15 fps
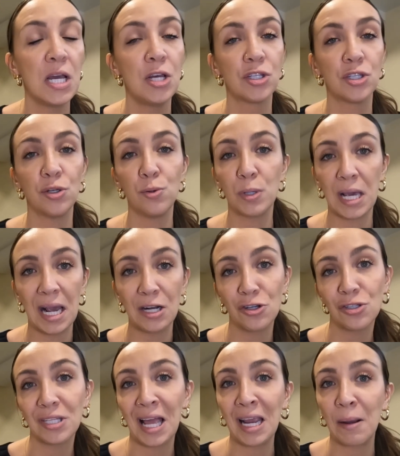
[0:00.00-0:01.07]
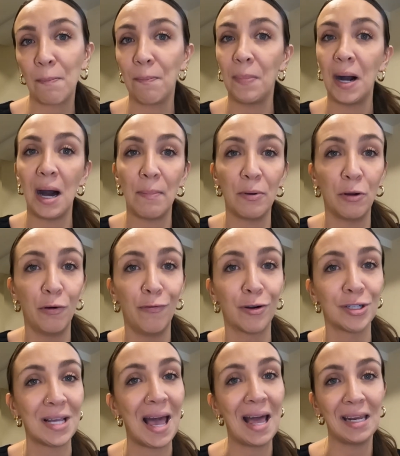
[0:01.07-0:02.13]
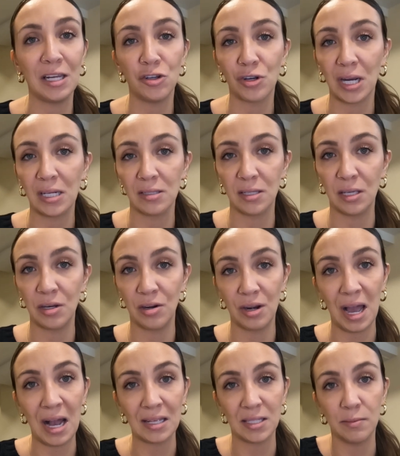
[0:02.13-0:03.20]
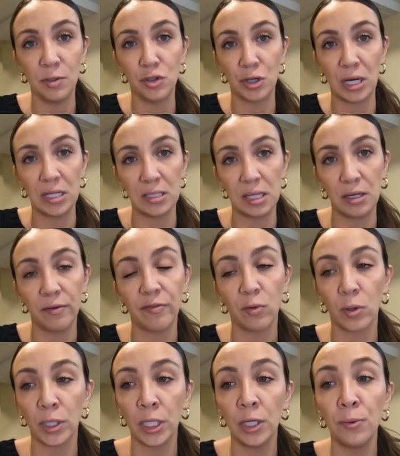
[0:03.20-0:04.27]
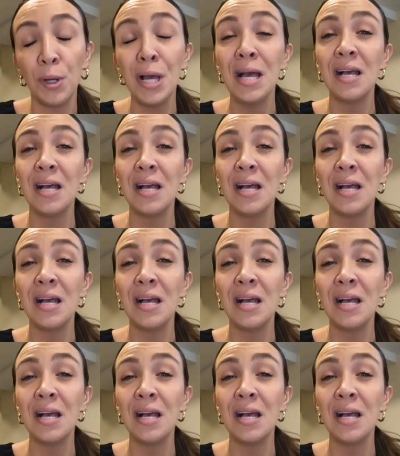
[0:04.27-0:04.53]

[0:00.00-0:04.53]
So you can't just like pop it over to any translator and ask them to translate it for you.